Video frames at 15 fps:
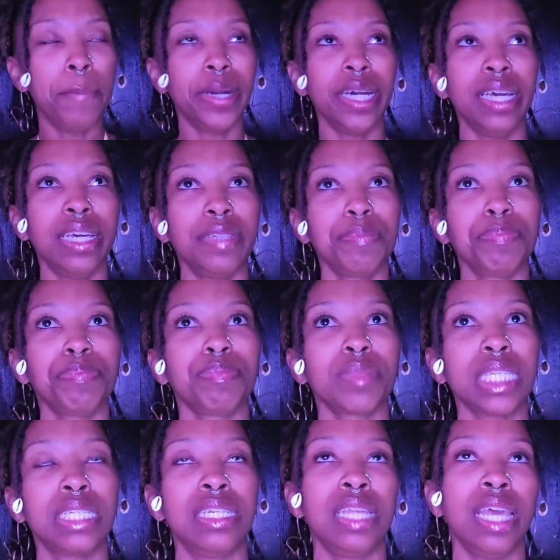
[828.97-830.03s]
But
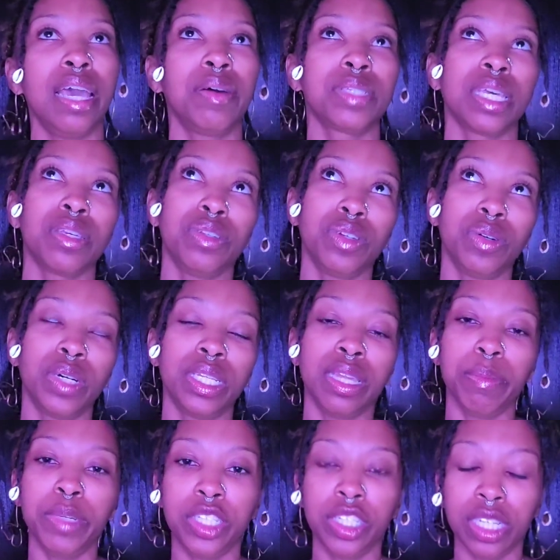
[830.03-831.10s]
today I was like, you know what?
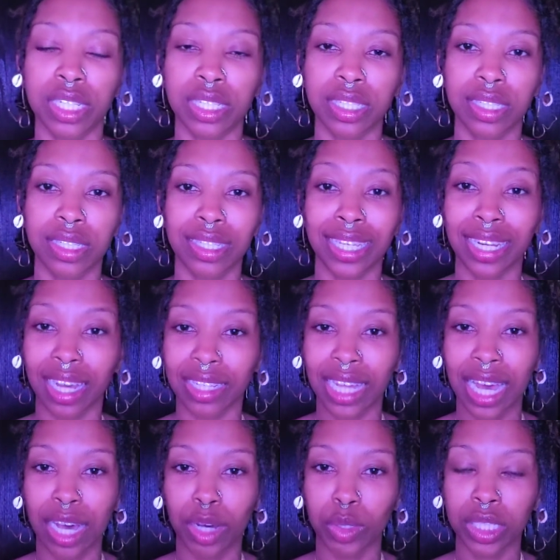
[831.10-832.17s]
Let me just get out the
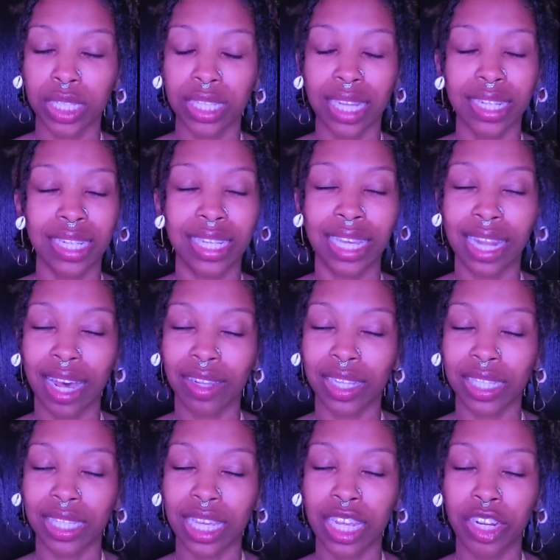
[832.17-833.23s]
house because I need to get out
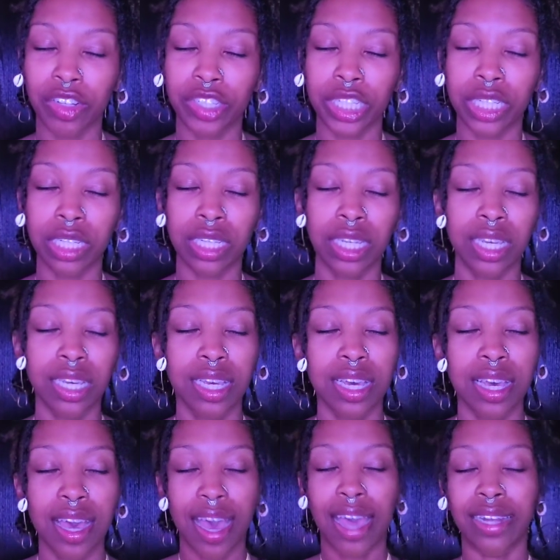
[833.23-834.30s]
this energy.
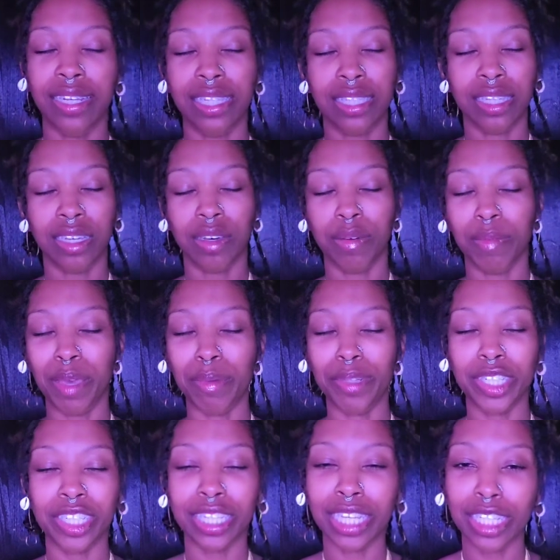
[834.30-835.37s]
I need to maybe
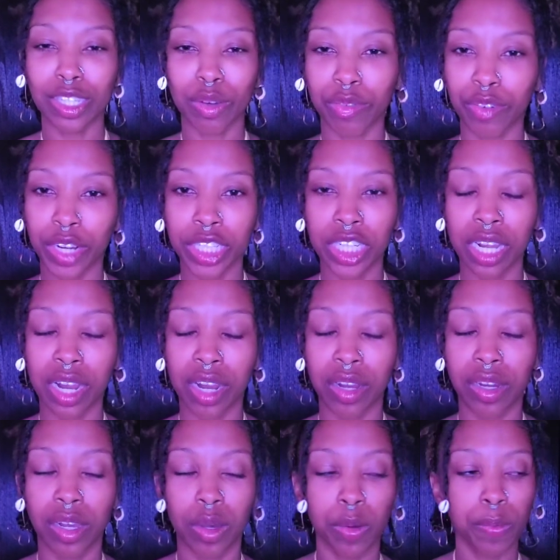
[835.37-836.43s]
just get some fresh air.
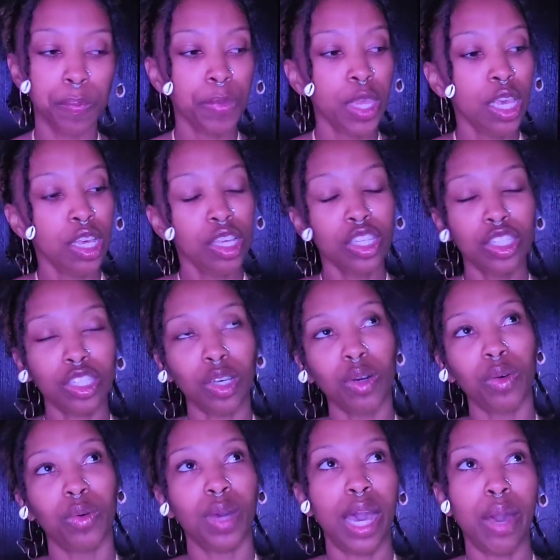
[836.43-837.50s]

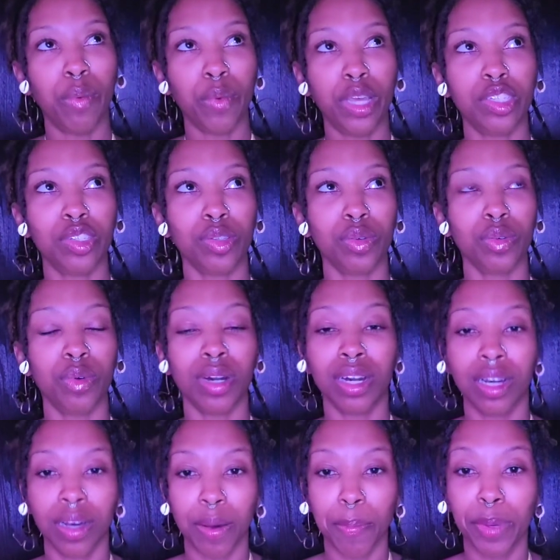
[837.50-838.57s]
So I went to
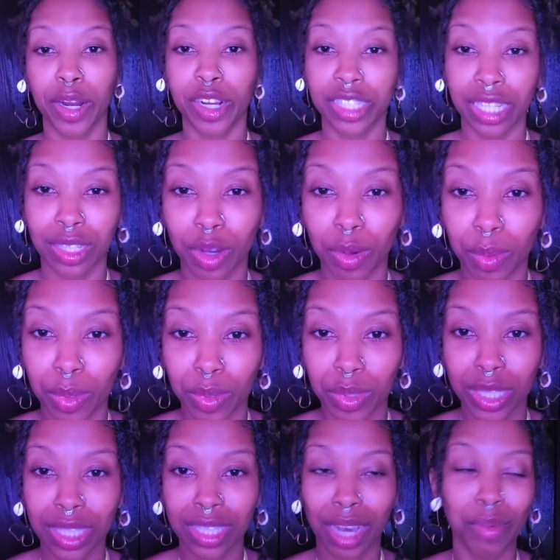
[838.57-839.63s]
Barnes and
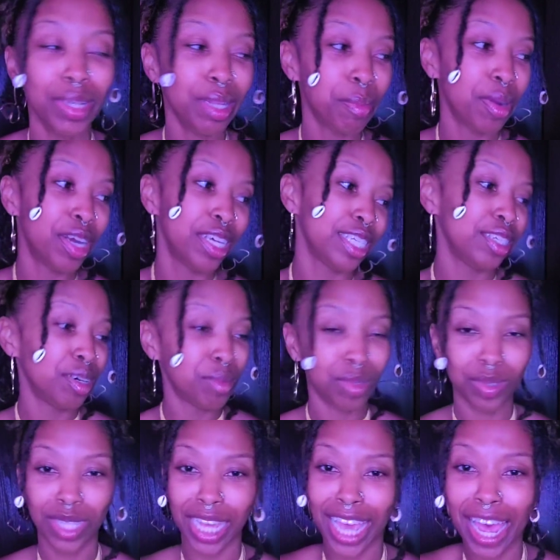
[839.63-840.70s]
Nobles. I went to Barnes and
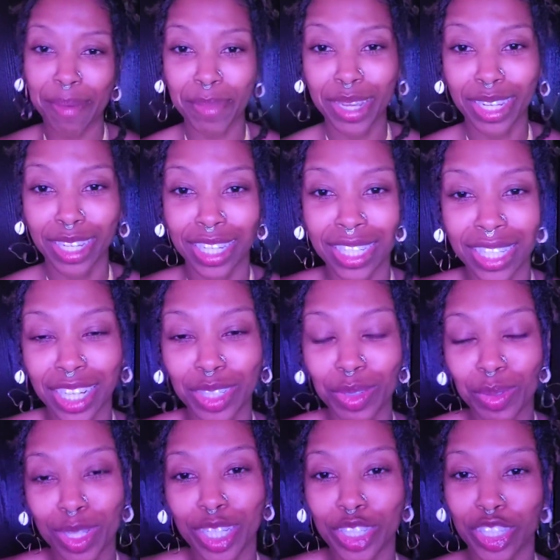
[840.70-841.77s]
Nobles. I got me a
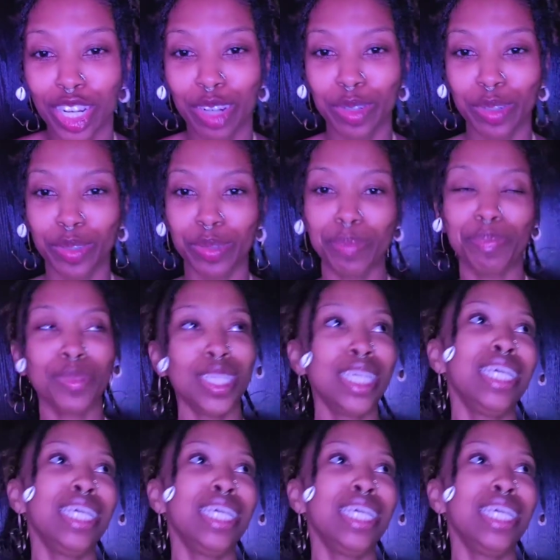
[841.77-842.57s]
new little journal